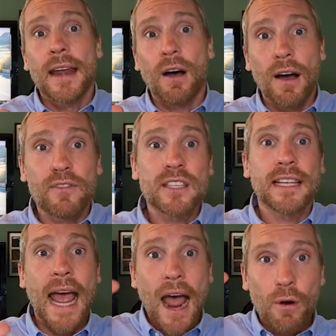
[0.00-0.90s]
Now,
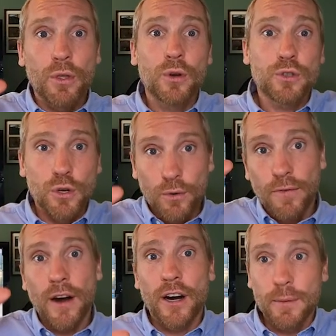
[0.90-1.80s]
obviously, how those two
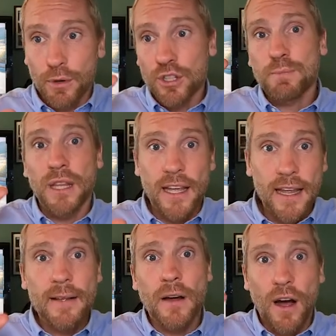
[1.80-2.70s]
variables
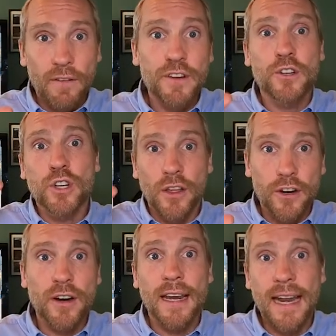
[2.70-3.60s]
play off each
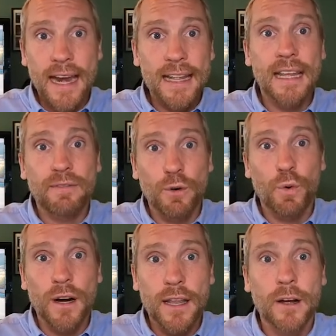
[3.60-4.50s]
other in any given
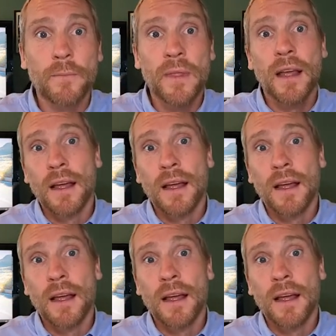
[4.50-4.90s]
workout,